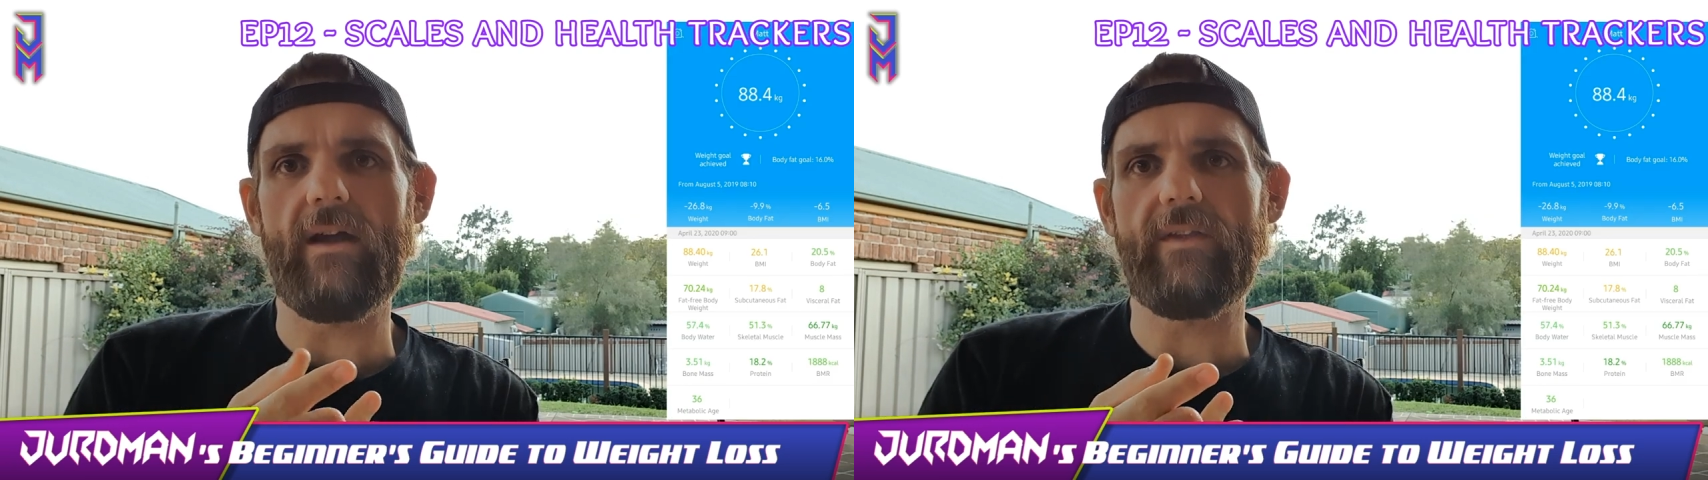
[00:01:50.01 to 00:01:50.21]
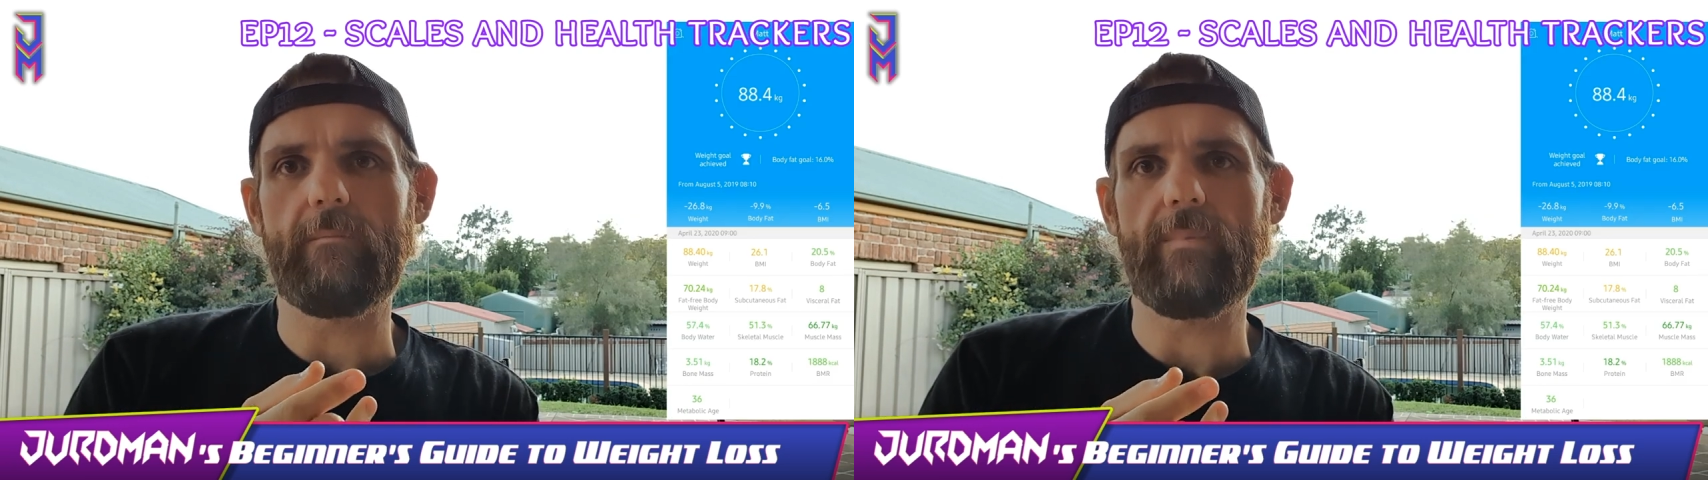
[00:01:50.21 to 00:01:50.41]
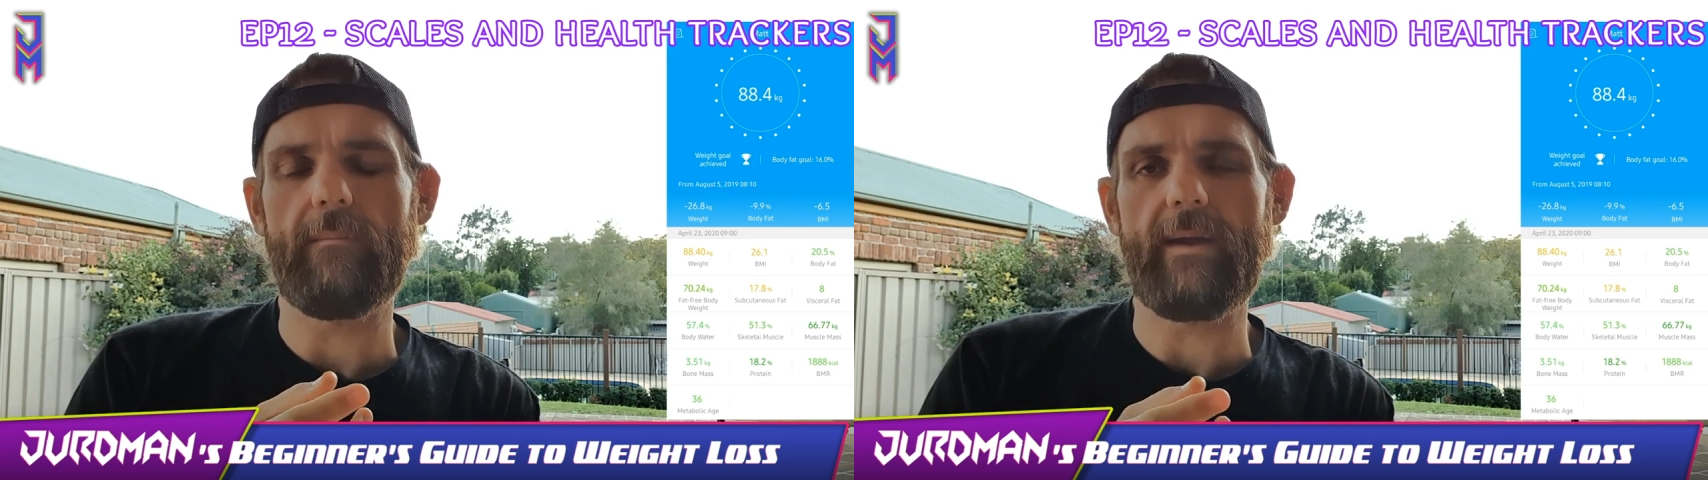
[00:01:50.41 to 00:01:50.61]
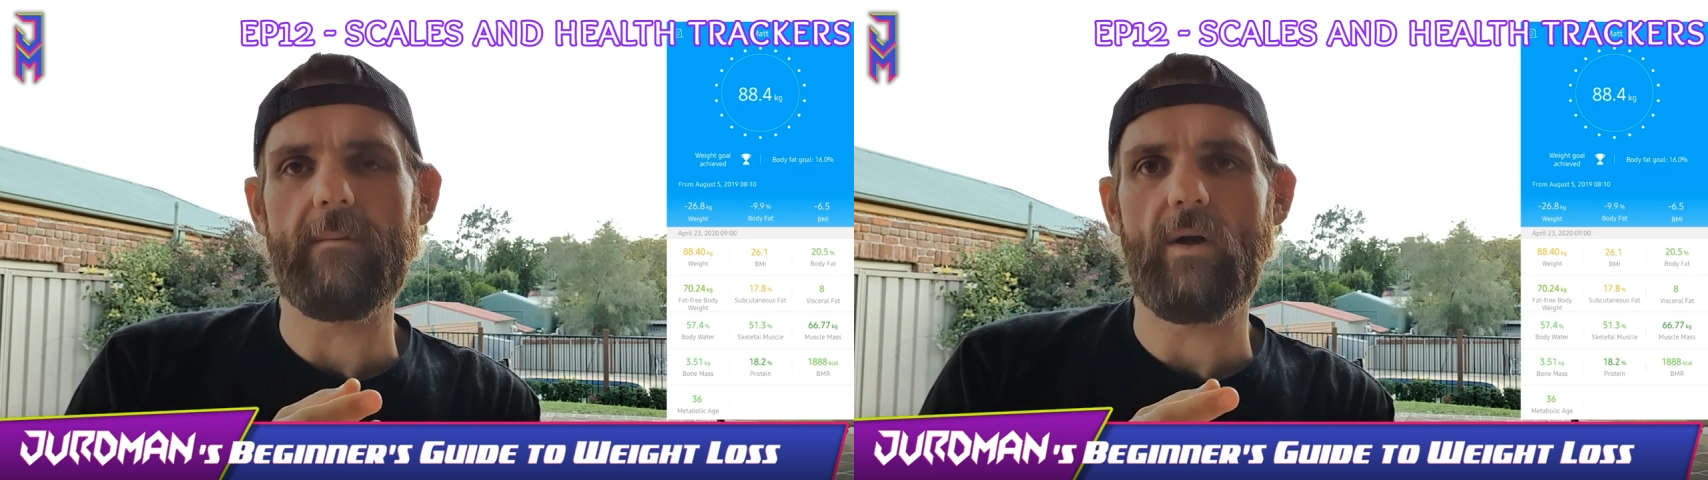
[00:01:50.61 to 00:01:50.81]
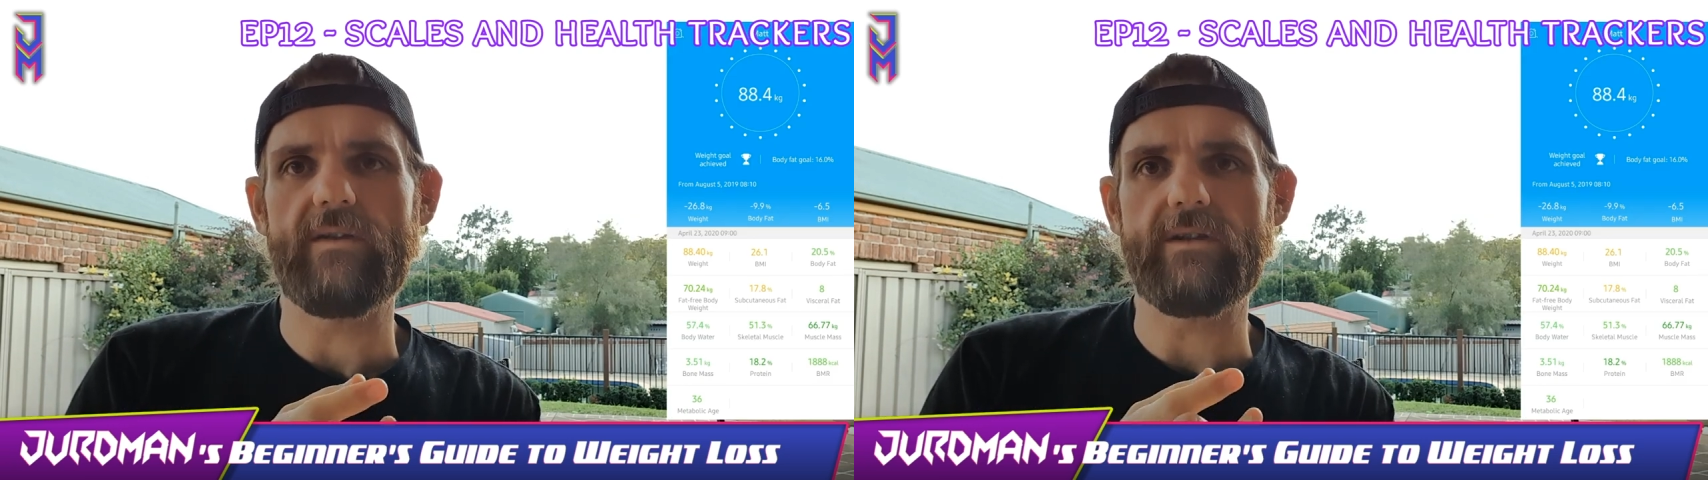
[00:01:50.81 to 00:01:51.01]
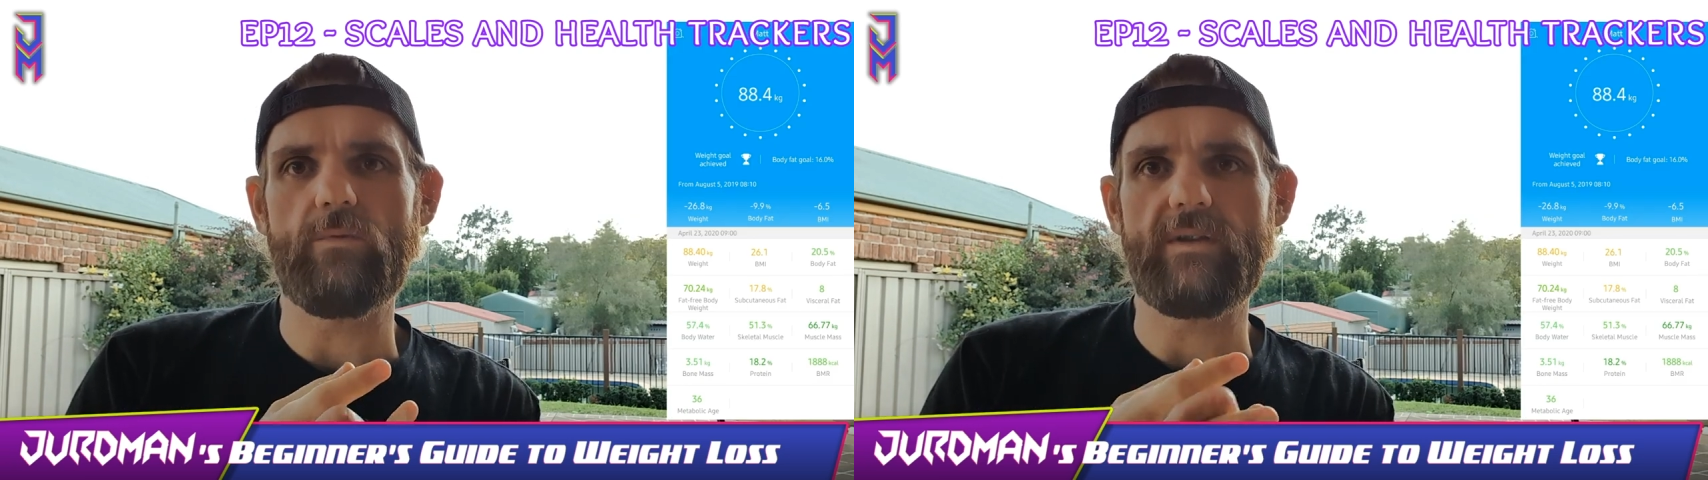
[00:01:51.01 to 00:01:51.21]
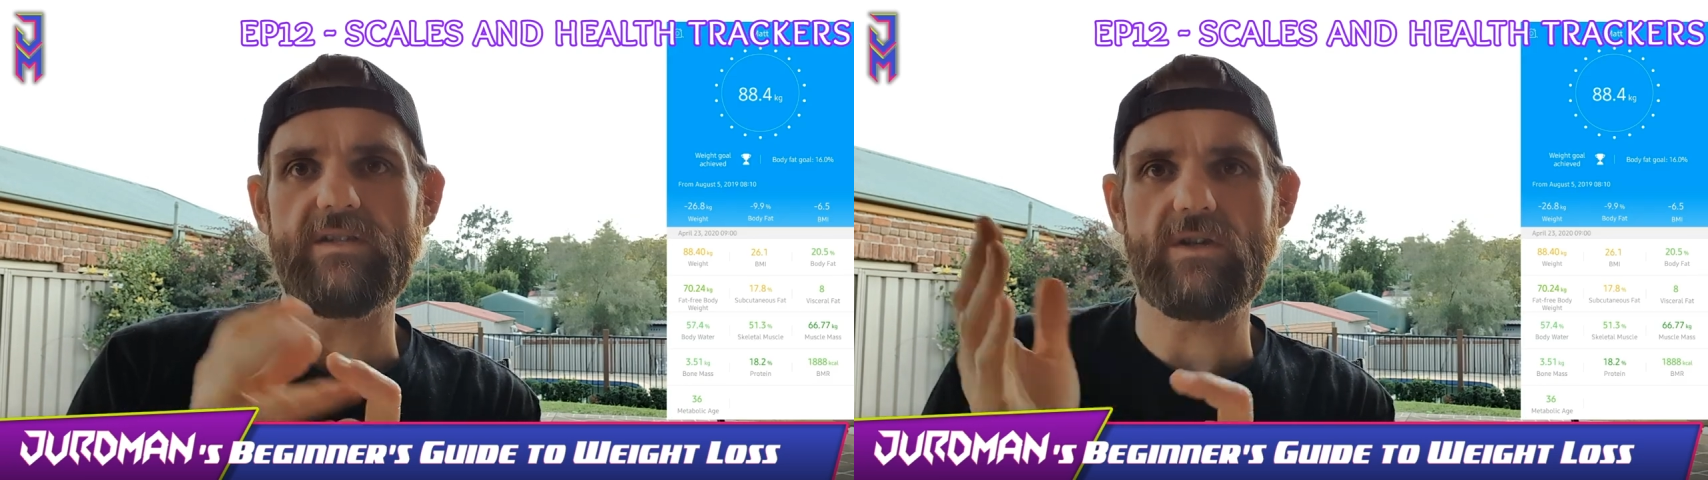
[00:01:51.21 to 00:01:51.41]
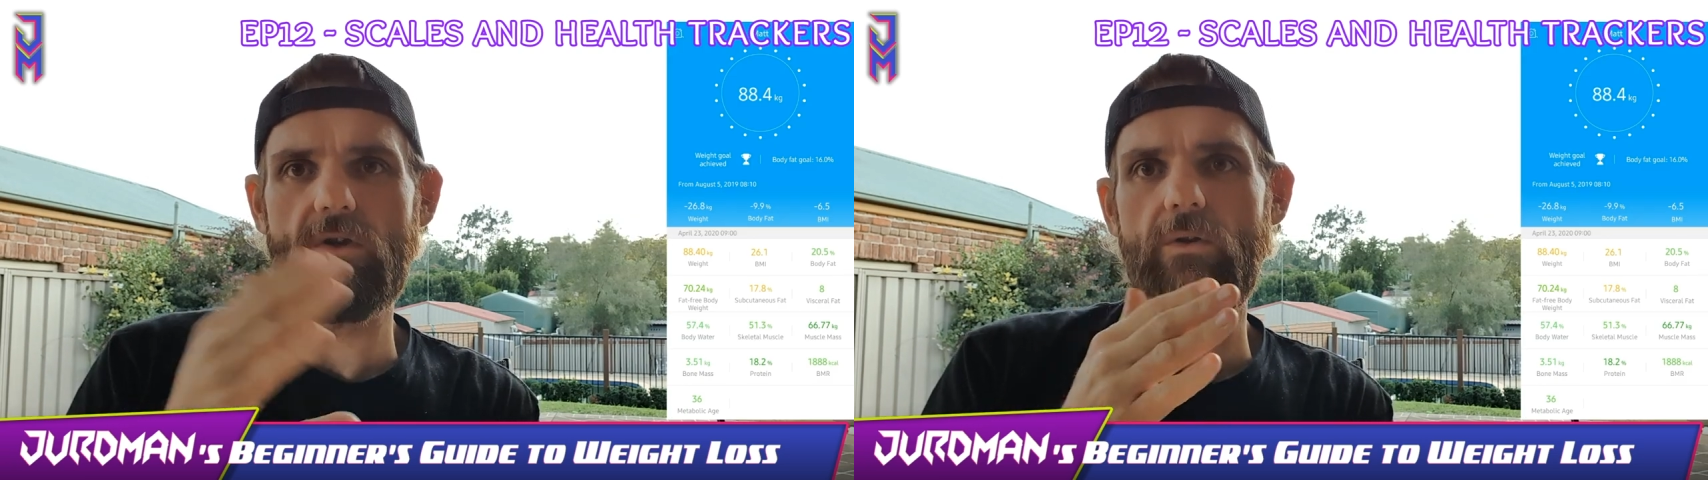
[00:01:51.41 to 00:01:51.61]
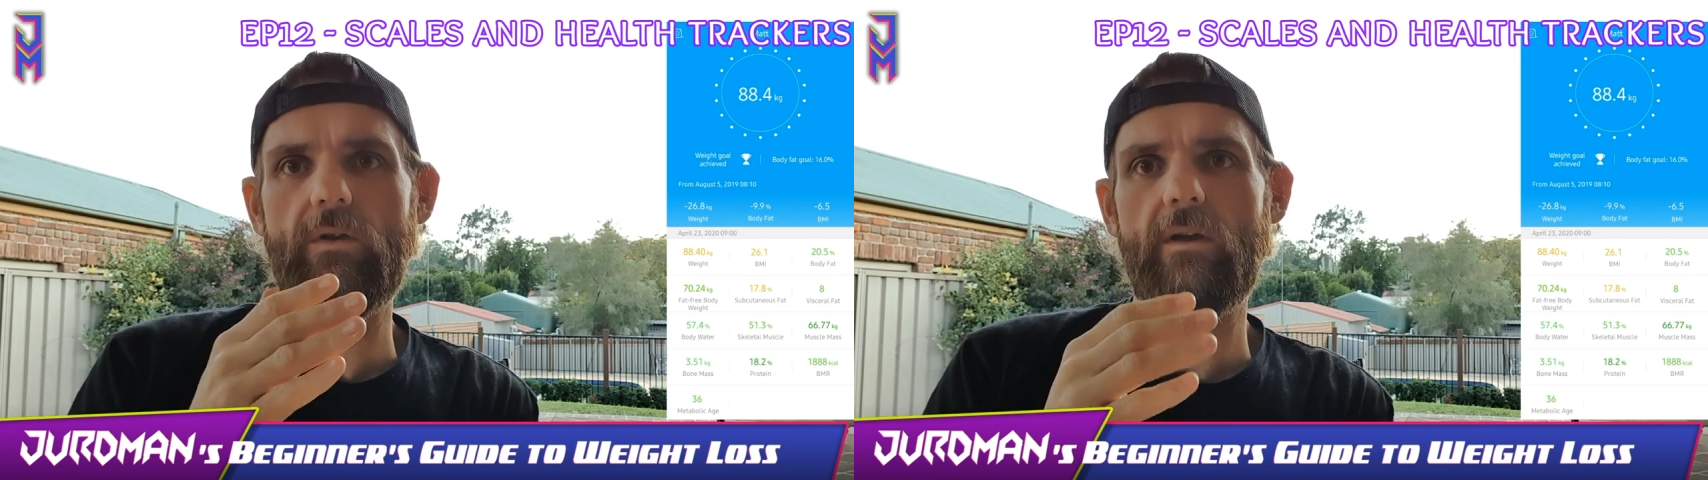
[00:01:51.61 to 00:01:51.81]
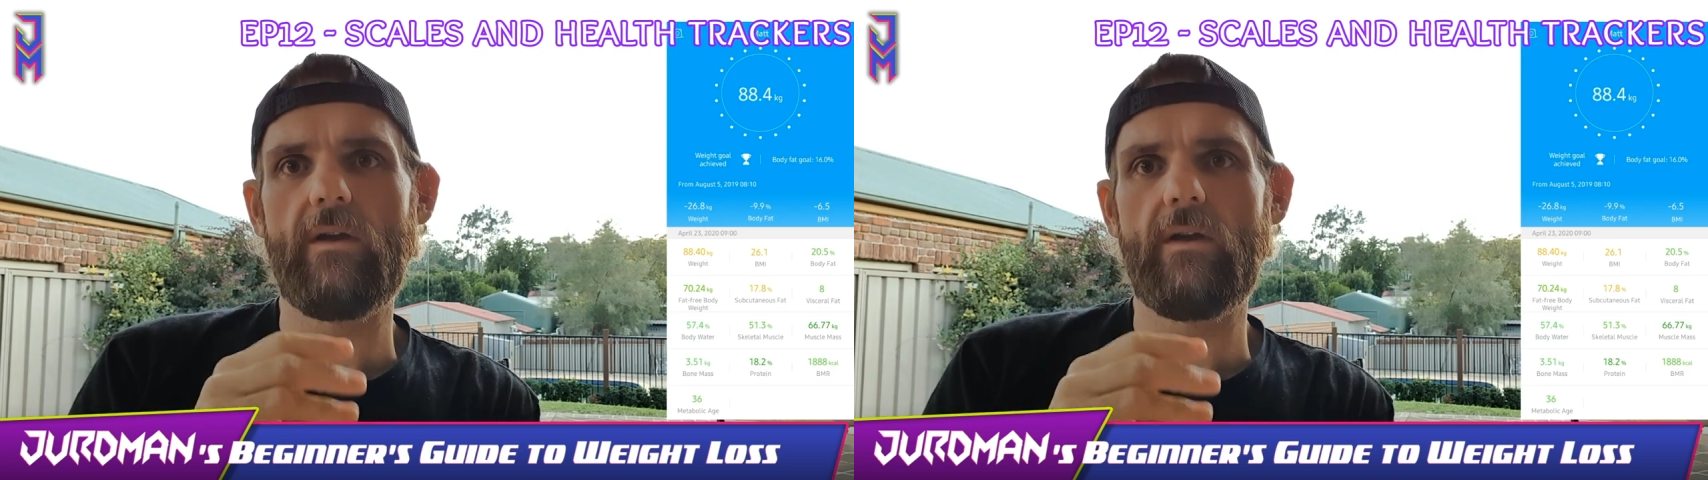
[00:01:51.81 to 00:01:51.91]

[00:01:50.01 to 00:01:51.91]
I think BMI is a little bit skewed.